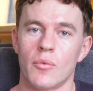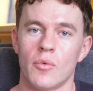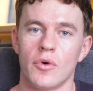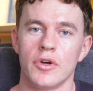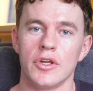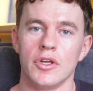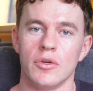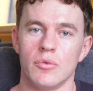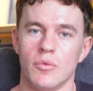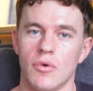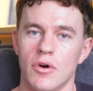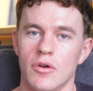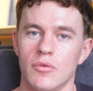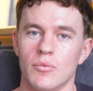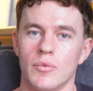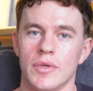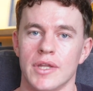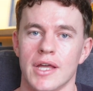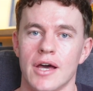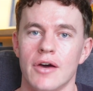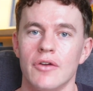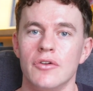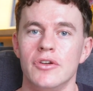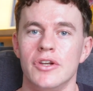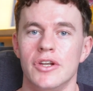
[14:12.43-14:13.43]
what you want
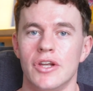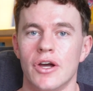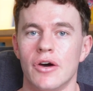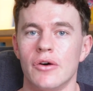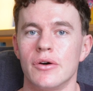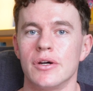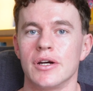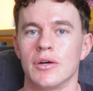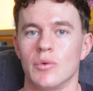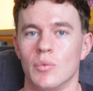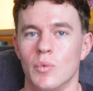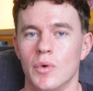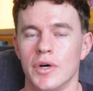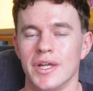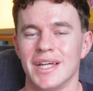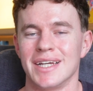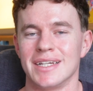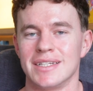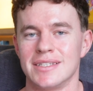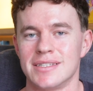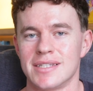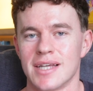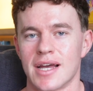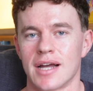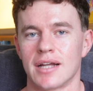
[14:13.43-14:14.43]
without knowing what
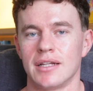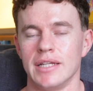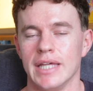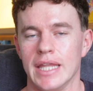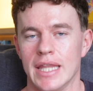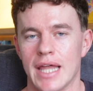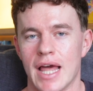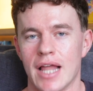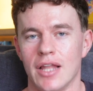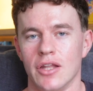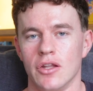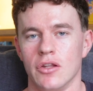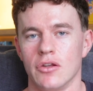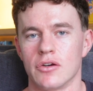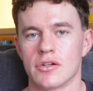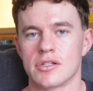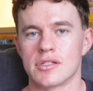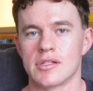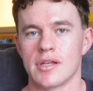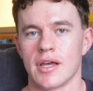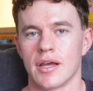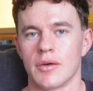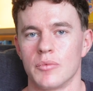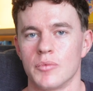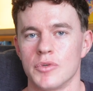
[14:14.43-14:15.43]
exactly that
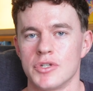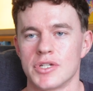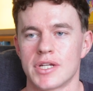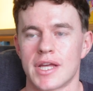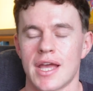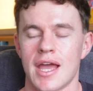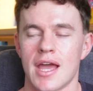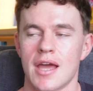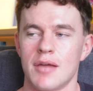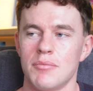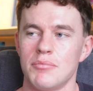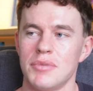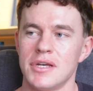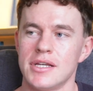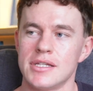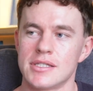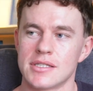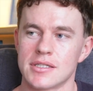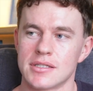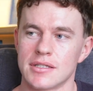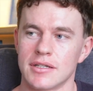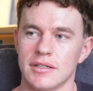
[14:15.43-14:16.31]
looks like, which can be,